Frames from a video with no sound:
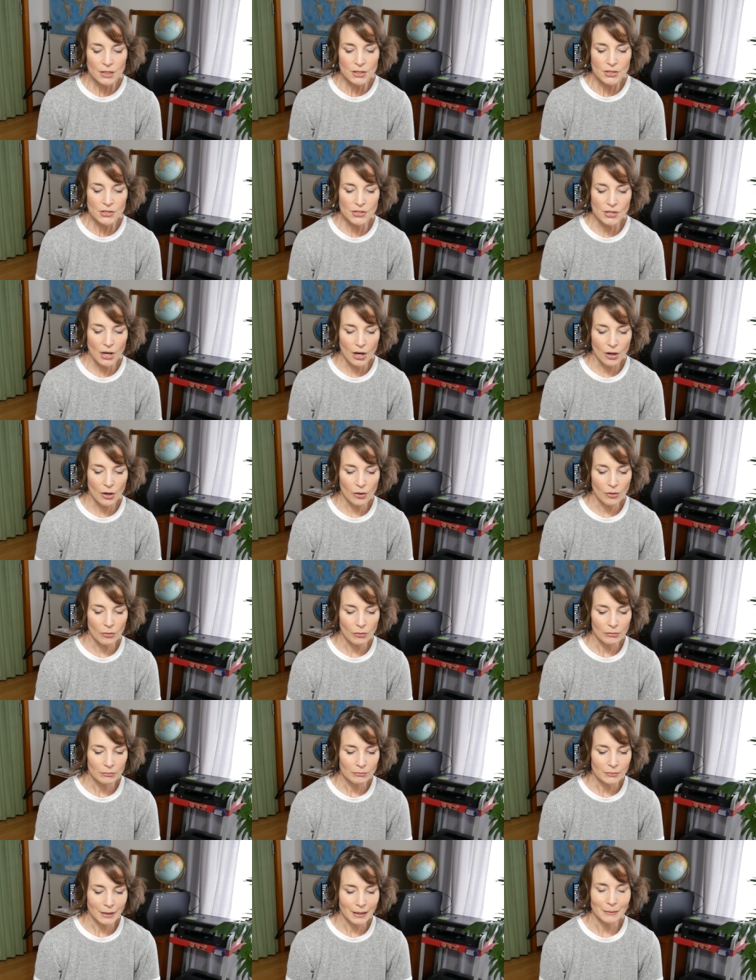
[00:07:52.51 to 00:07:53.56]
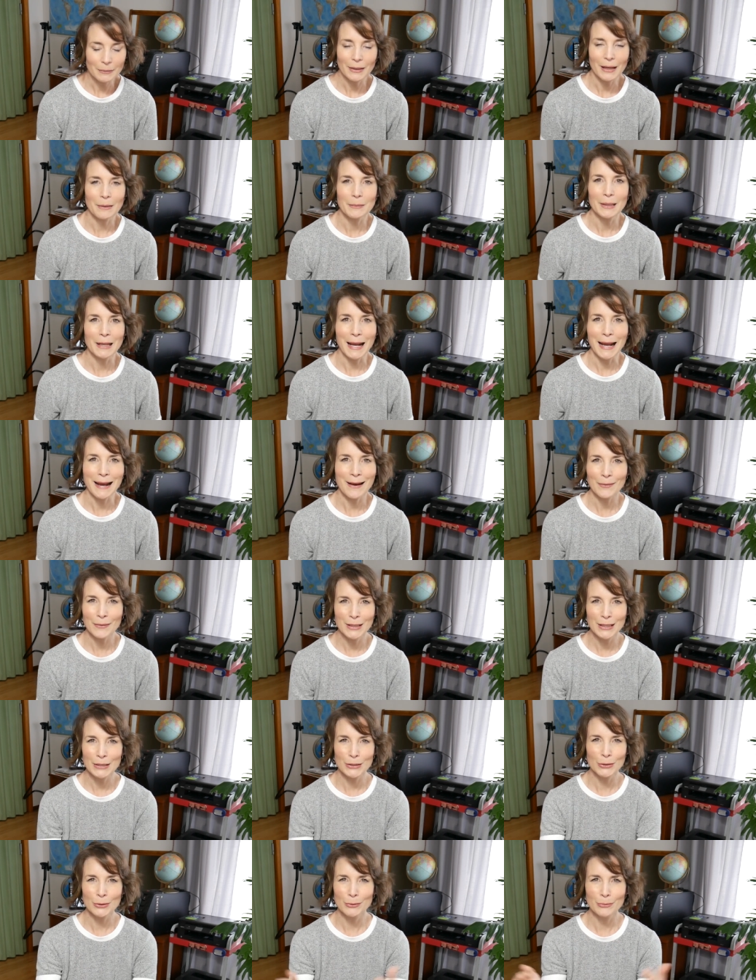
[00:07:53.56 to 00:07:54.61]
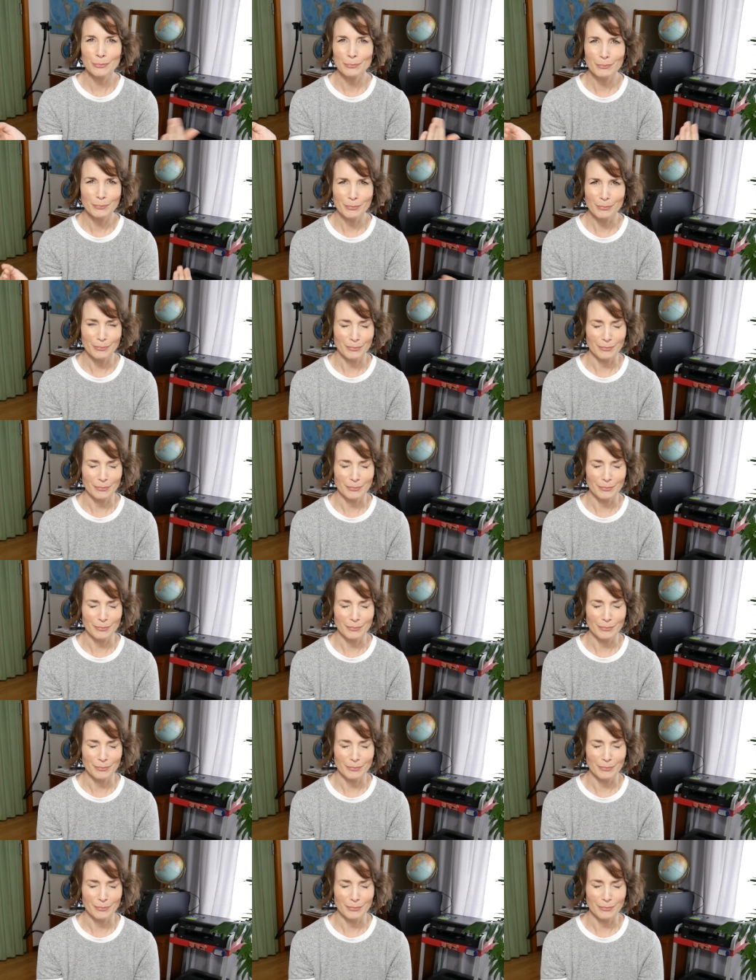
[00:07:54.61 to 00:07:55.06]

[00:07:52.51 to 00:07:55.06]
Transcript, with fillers: So, I mean, how can you